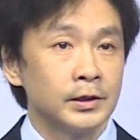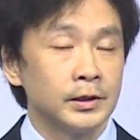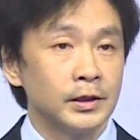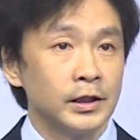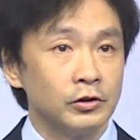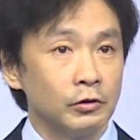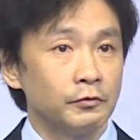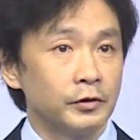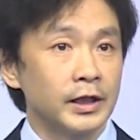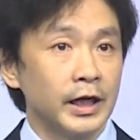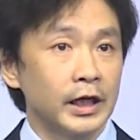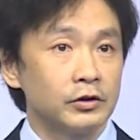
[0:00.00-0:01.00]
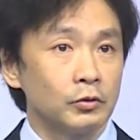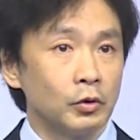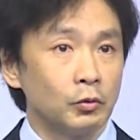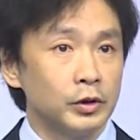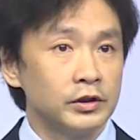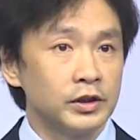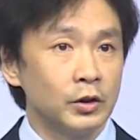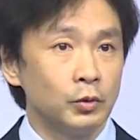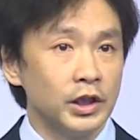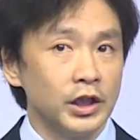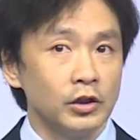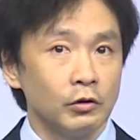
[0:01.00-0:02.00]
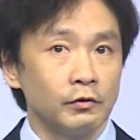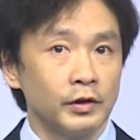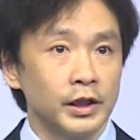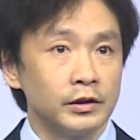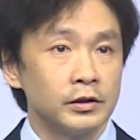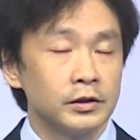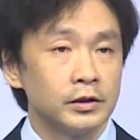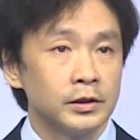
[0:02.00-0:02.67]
And don't forget, when we say we innovate,